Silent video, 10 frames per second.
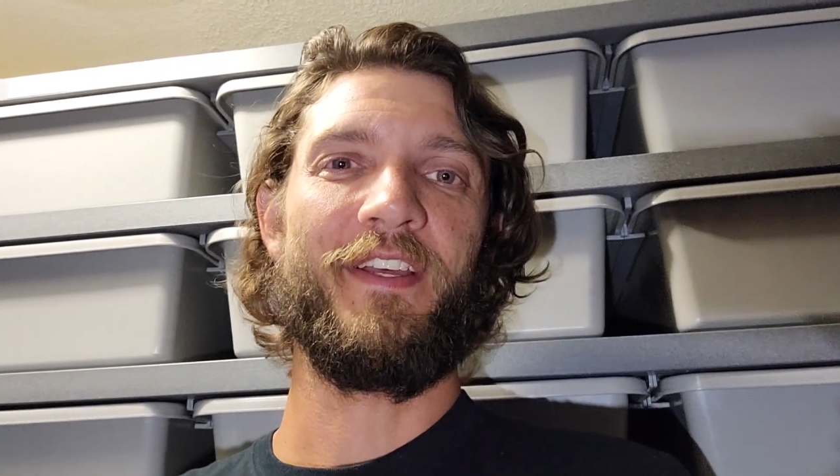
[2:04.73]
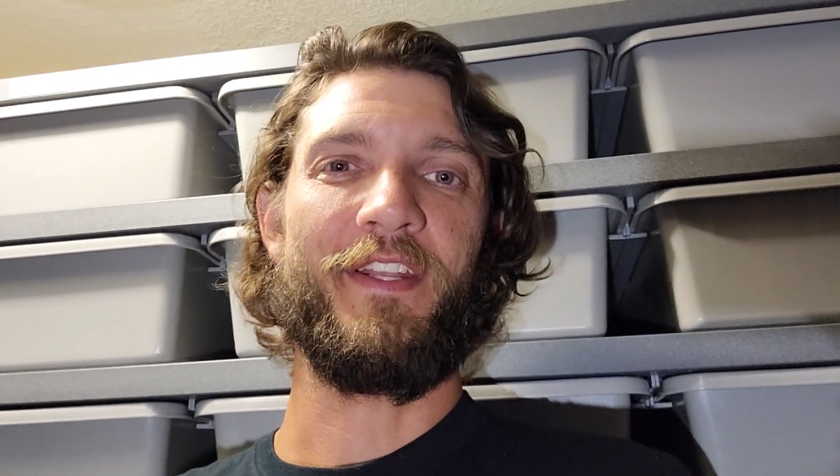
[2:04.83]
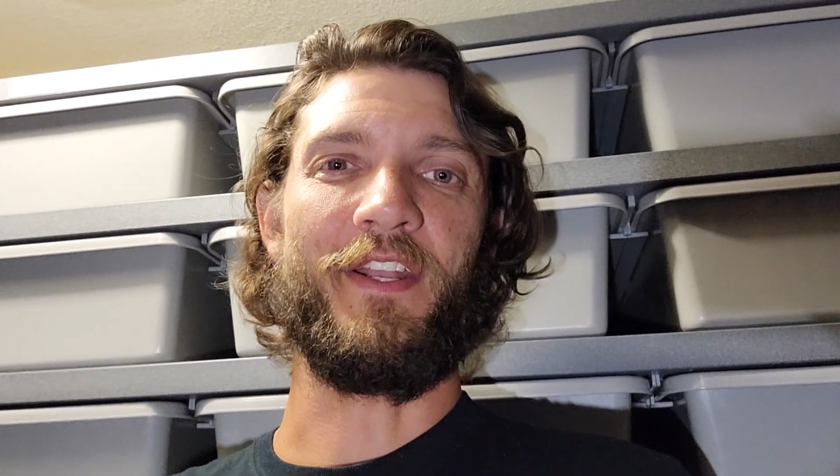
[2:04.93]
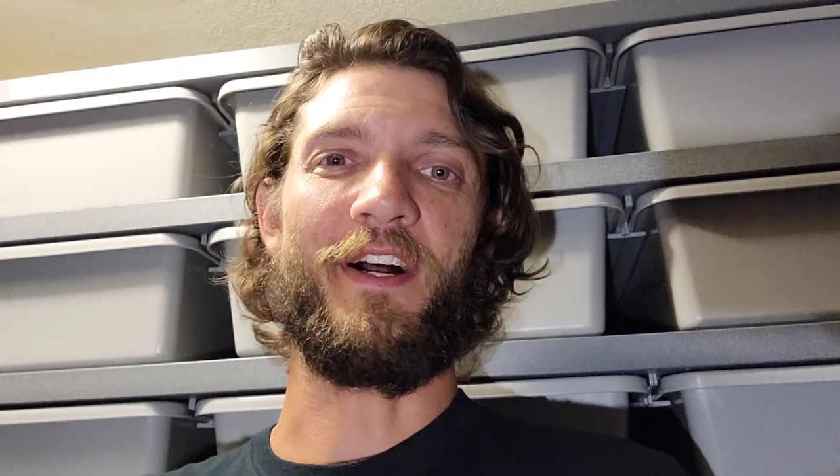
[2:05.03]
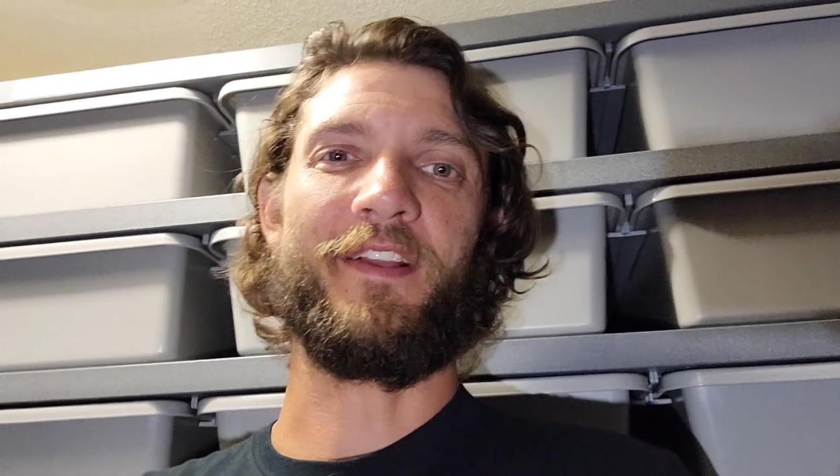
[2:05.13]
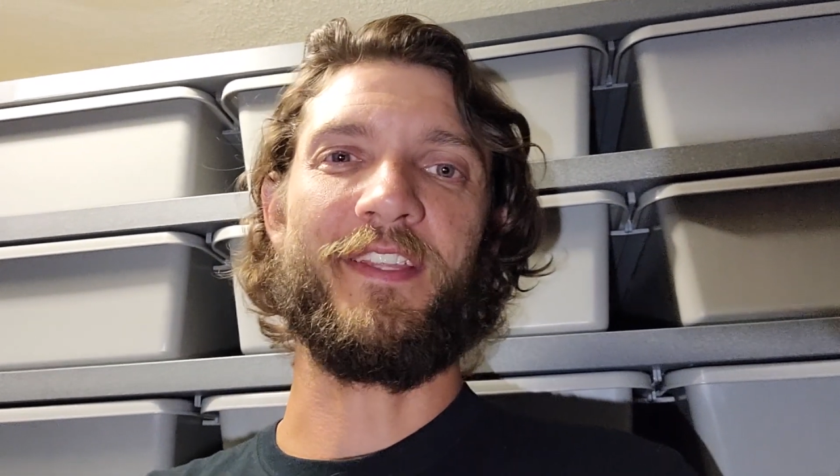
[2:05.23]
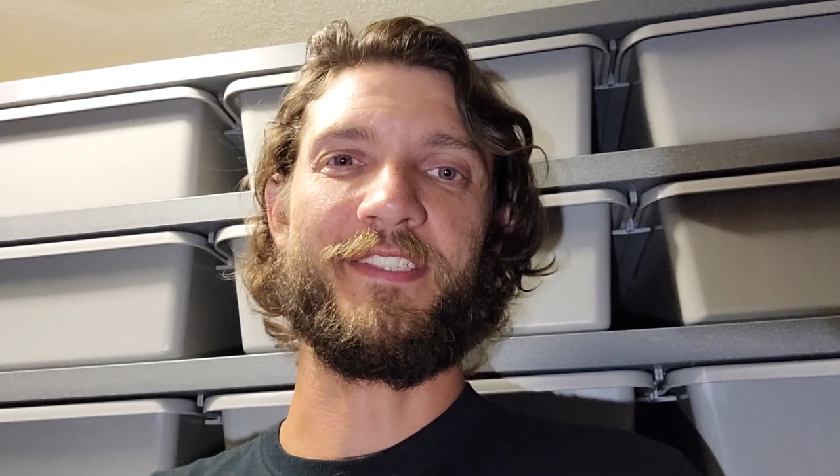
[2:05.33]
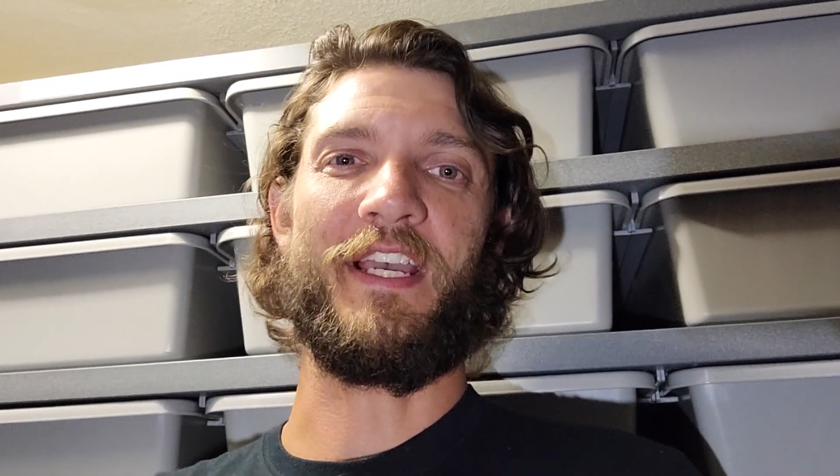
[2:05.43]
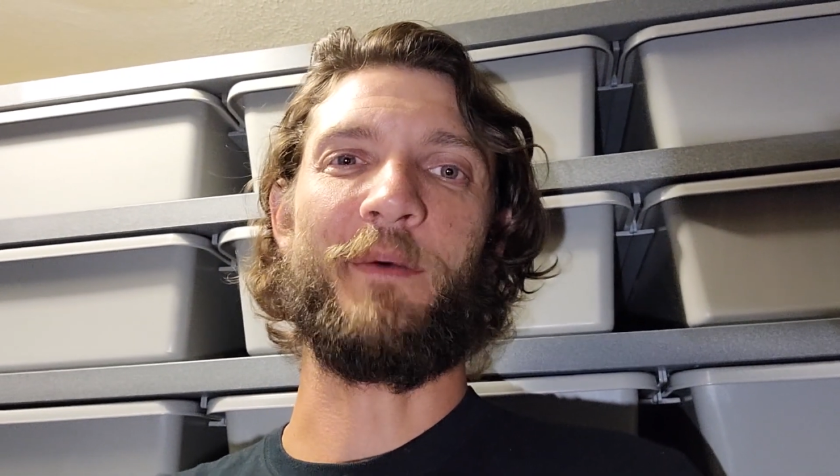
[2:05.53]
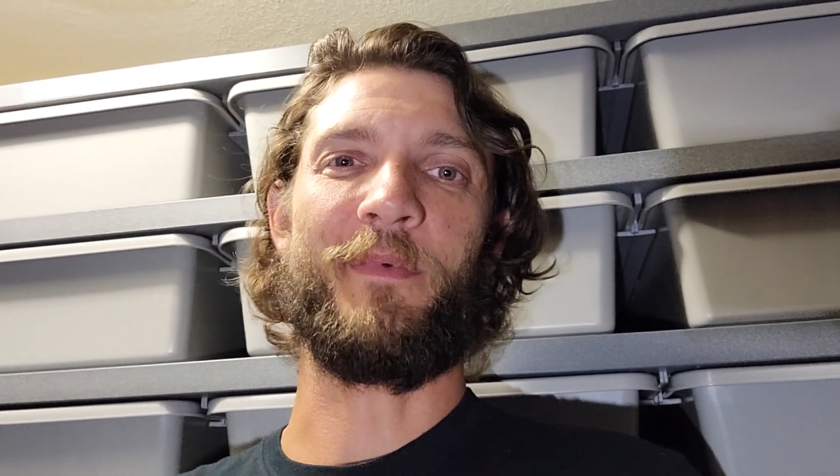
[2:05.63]
knock this
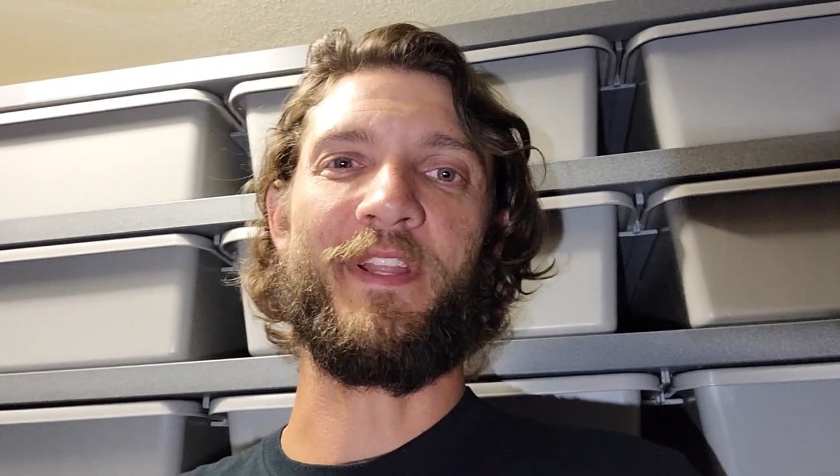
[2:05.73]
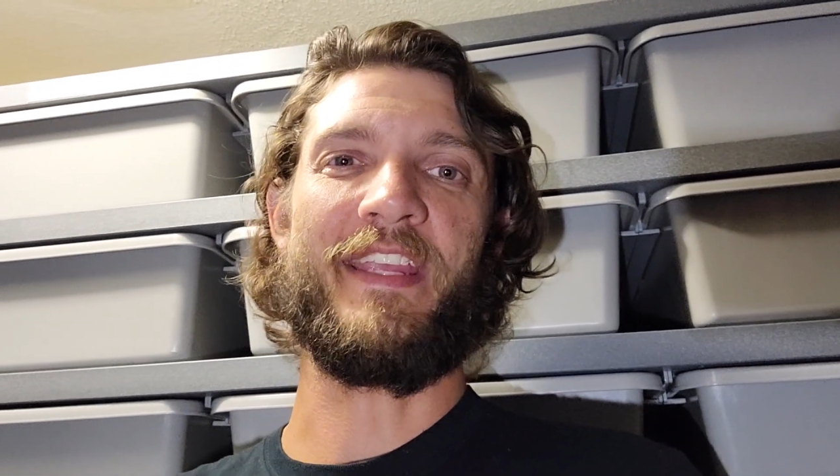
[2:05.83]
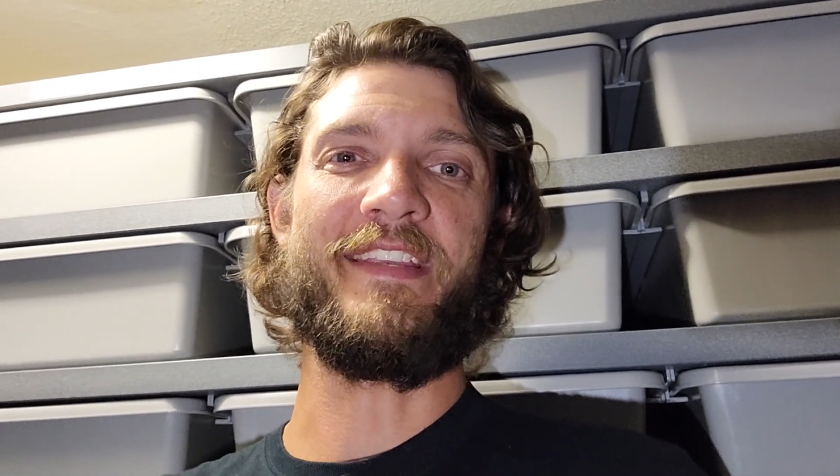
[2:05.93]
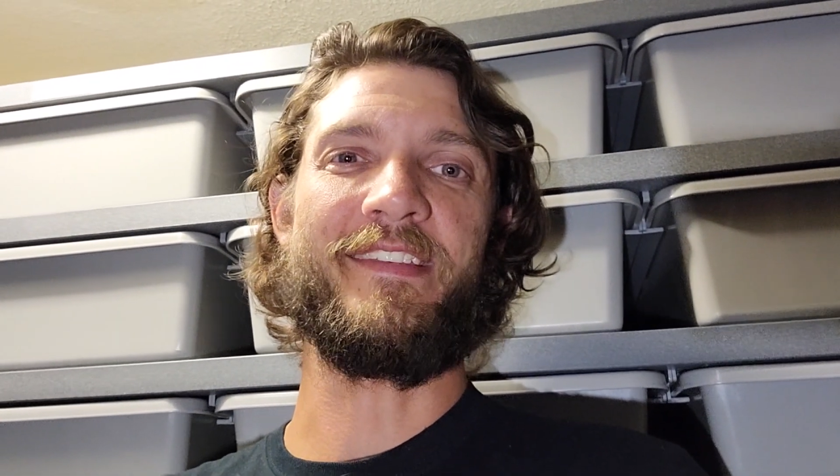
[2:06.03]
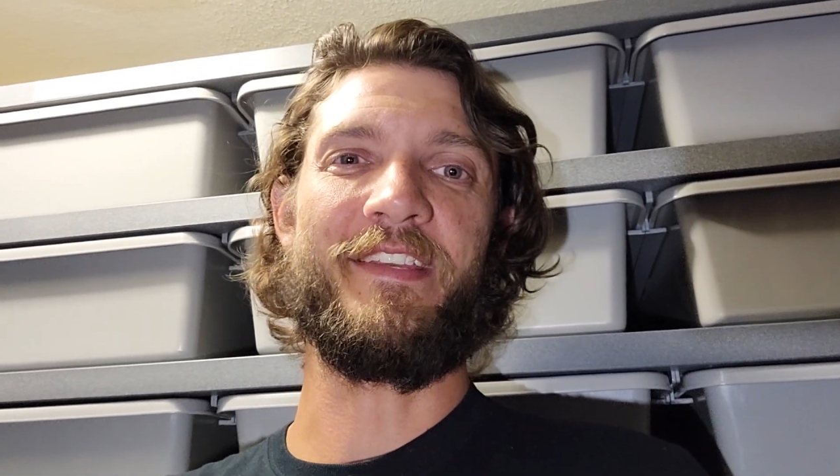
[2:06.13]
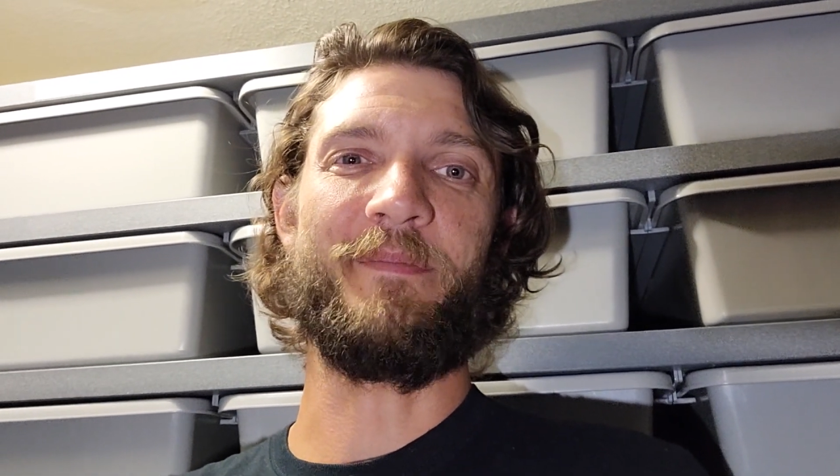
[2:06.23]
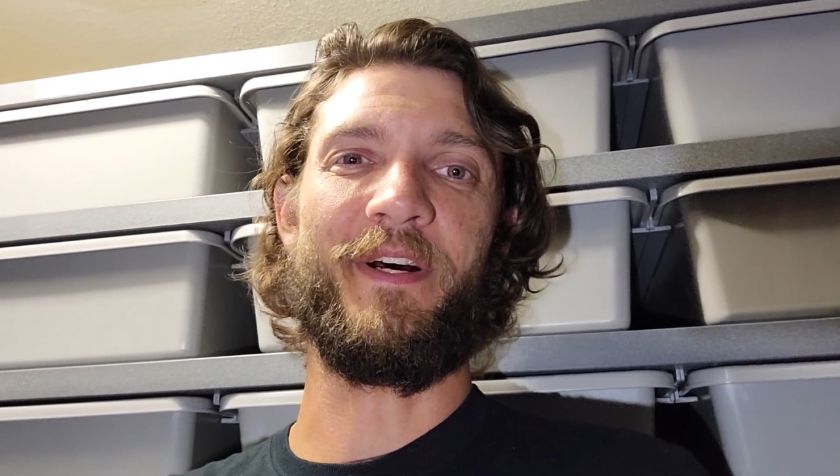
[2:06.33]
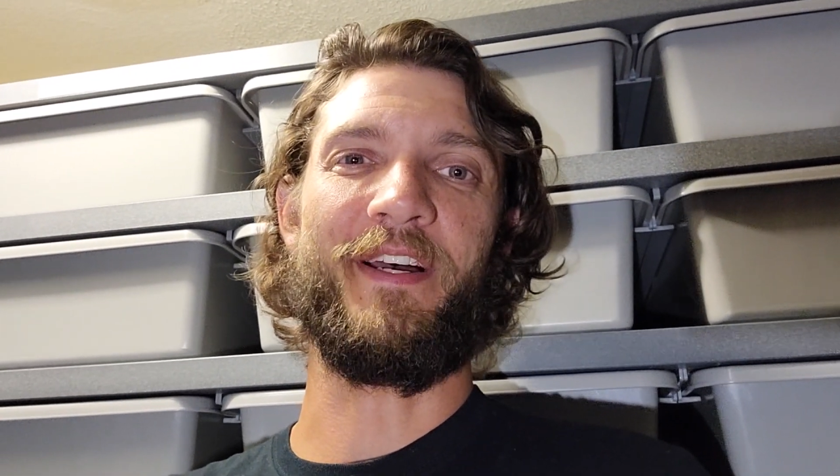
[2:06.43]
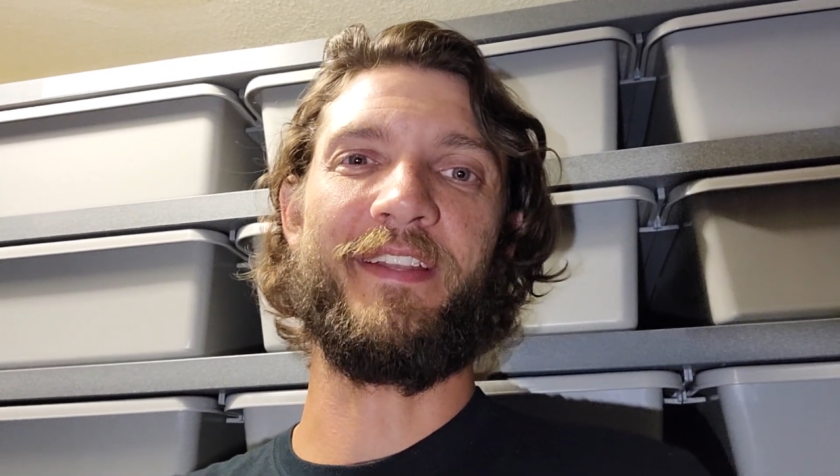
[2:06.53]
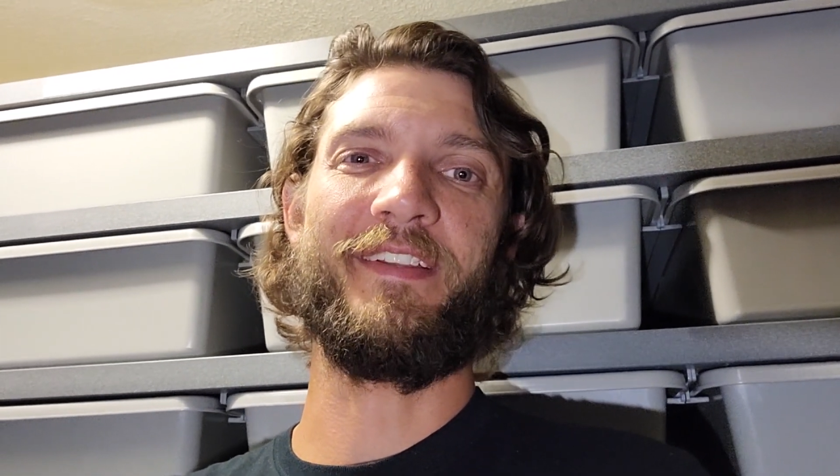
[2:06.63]
out pretty easy,
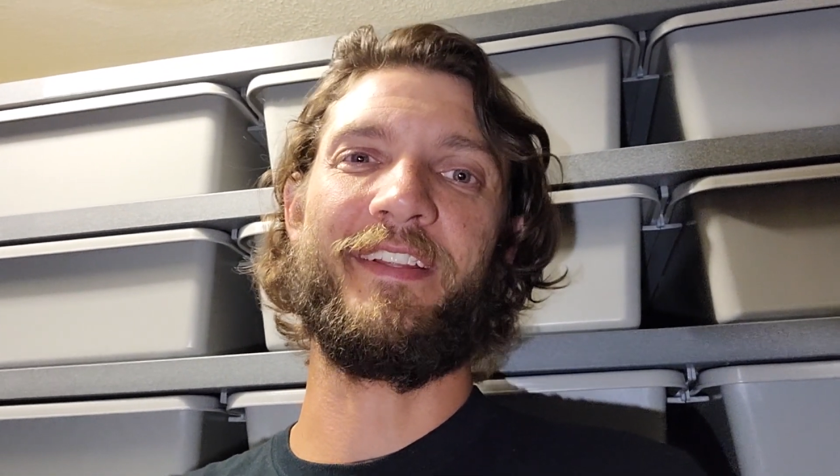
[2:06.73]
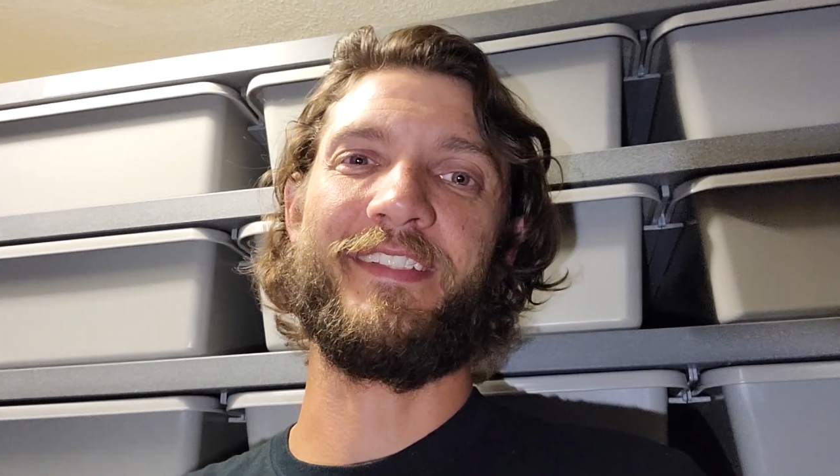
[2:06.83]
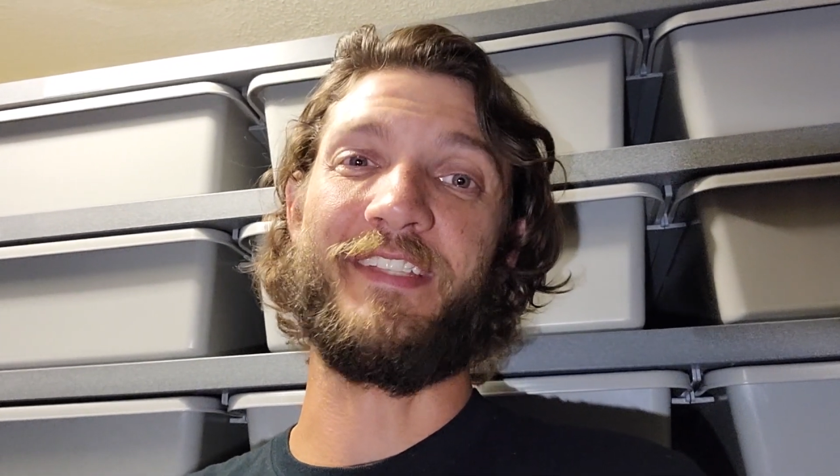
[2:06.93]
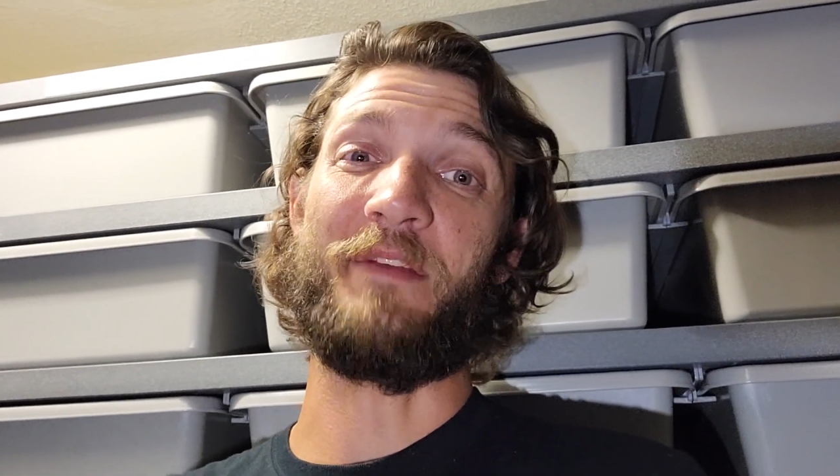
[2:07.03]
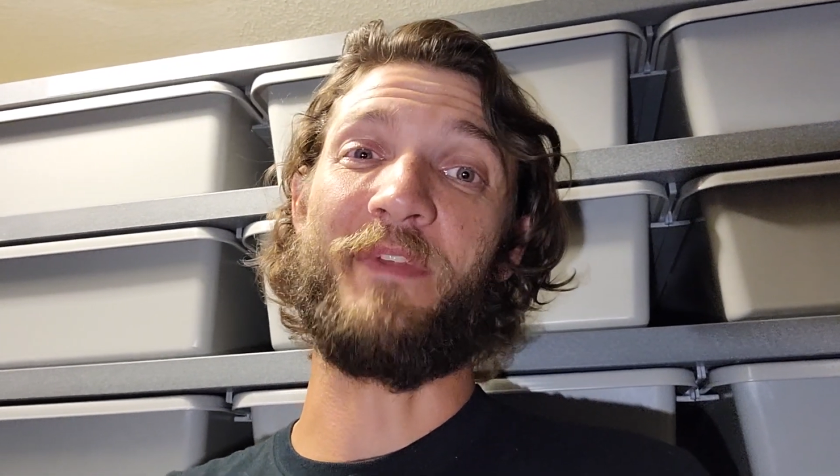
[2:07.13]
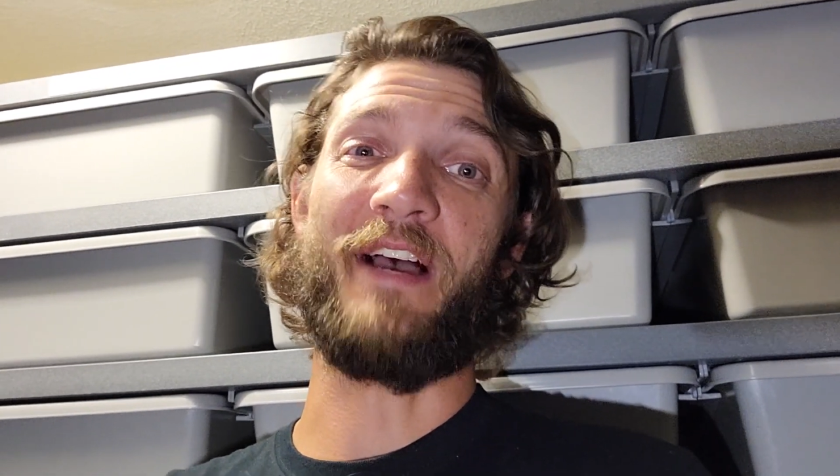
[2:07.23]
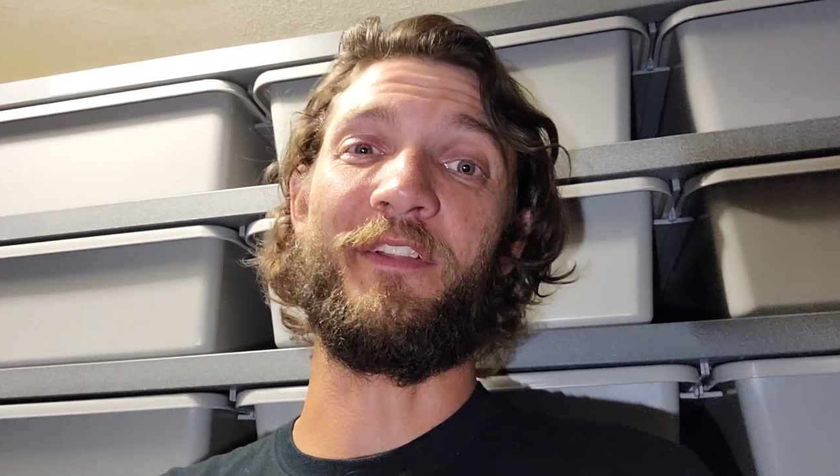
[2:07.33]
but at the same time,